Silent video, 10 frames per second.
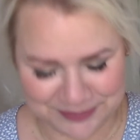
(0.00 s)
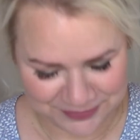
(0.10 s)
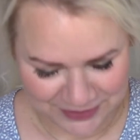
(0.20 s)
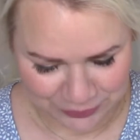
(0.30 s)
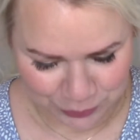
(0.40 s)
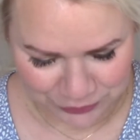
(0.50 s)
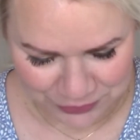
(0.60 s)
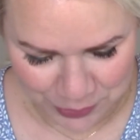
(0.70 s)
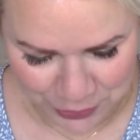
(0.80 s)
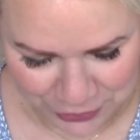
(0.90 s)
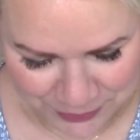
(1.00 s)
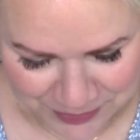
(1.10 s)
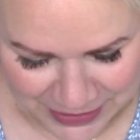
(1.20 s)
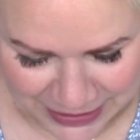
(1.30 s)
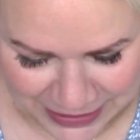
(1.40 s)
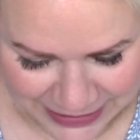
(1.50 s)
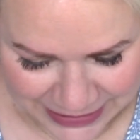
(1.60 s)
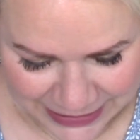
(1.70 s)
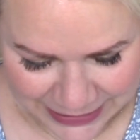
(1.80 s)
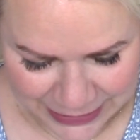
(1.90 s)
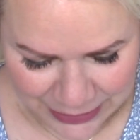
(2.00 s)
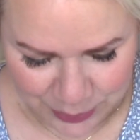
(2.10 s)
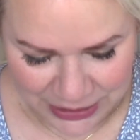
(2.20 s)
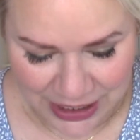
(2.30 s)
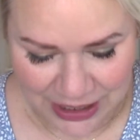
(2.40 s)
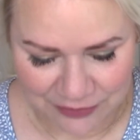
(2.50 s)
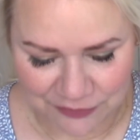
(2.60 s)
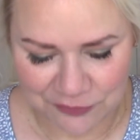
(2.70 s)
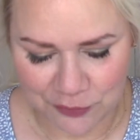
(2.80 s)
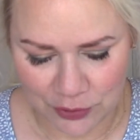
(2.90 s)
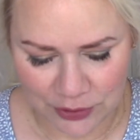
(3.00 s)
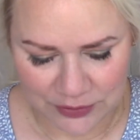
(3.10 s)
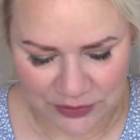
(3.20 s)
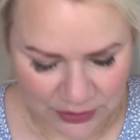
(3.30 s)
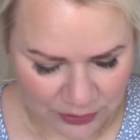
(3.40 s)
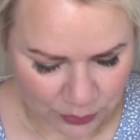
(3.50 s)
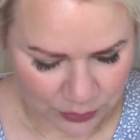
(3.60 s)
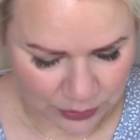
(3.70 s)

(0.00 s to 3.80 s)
That was the word. We have for the